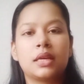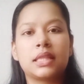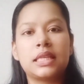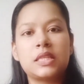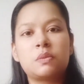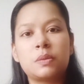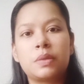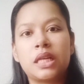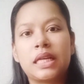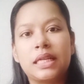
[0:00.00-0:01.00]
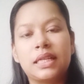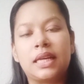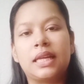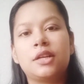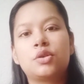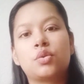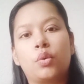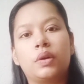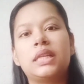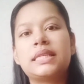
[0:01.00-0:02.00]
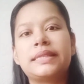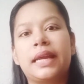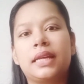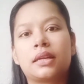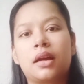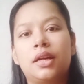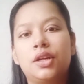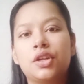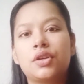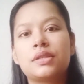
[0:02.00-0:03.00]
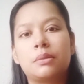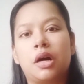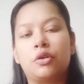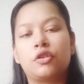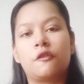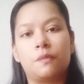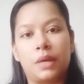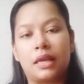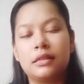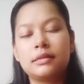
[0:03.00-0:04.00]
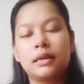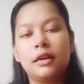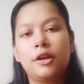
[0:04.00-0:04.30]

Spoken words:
these people are intending to only send continuous amount of mails